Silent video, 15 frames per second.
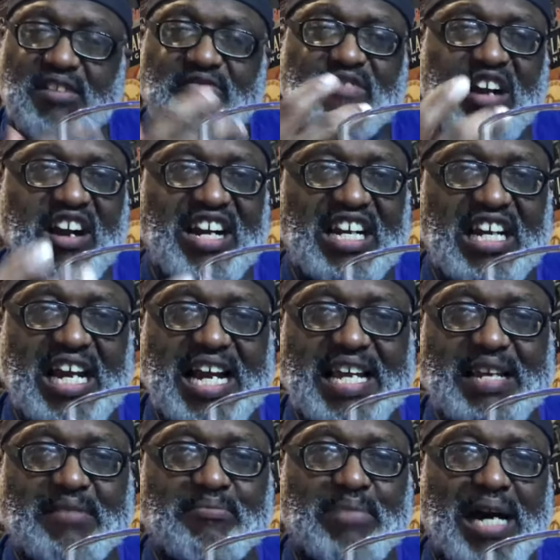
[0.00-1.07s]
Very
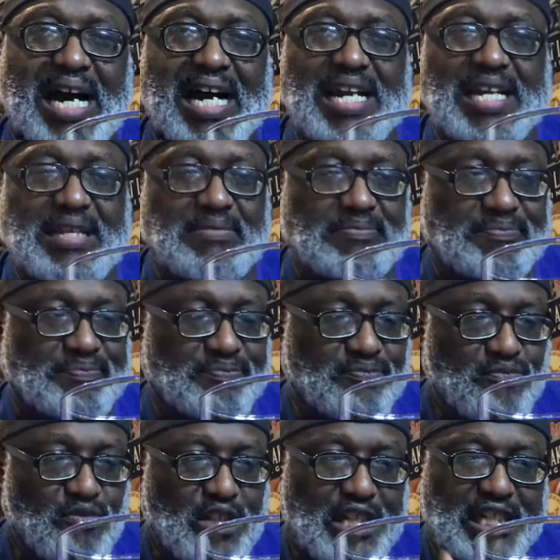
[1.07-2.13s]
light in body,
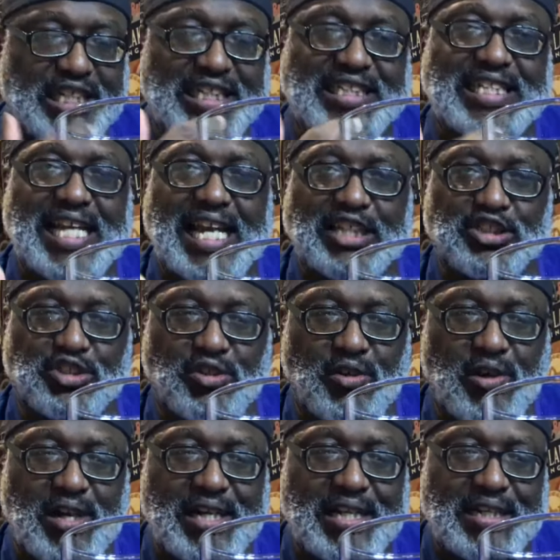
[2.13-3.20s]
good texture
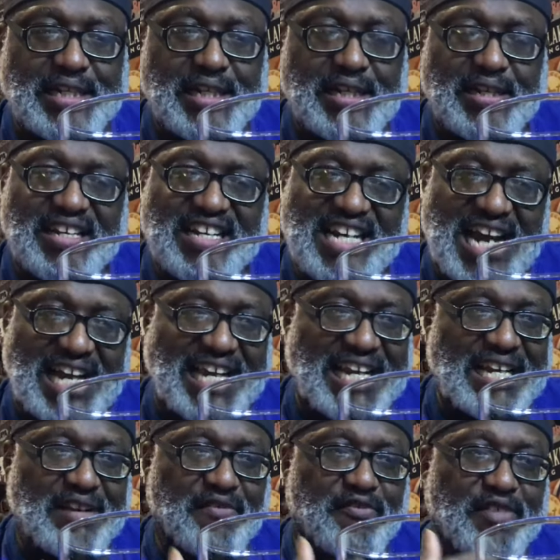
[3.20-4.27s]
on it. Not
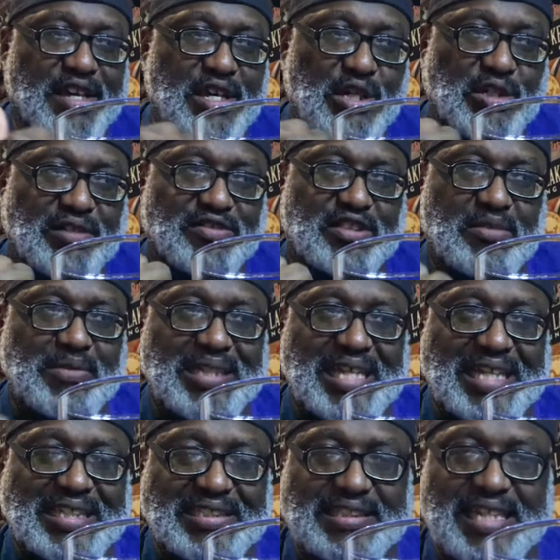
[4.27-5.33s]
getting the feel of someone
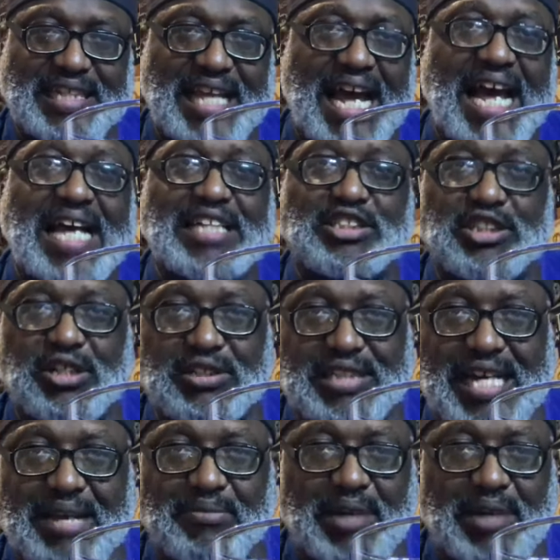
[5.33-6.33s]
like to say the adjunct type